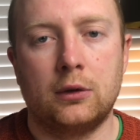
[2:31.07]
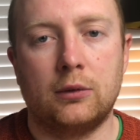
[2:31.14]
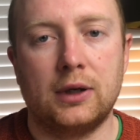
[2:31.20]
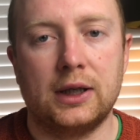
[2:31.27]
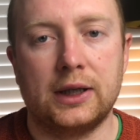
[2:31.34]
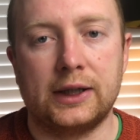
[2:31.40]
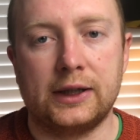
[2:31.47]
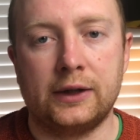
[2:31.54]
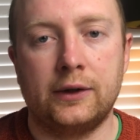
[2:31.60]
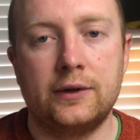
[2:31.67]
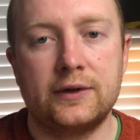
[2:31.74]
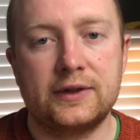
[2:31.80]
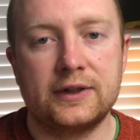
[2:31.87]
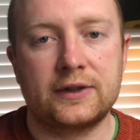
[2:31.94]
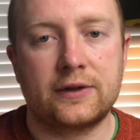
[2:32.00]
While it
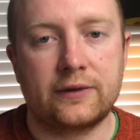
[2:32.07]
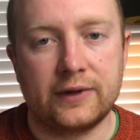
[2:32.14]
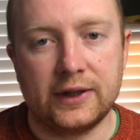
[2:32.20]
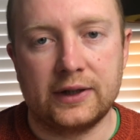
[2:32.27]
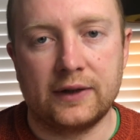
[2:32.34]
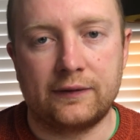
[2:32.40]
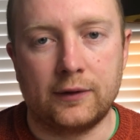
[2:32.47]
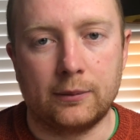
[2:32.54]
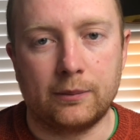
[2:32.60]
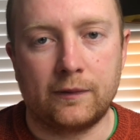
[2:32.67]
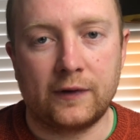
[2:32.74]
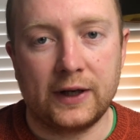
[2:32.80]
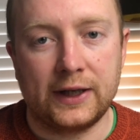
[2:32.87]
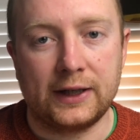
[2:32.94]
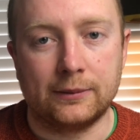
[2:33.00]
uses 3 different
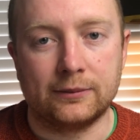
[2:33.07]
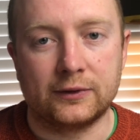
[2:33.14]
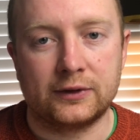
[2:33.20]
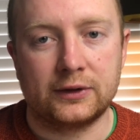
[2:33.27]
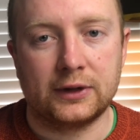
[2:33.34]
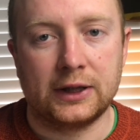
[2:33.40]
themes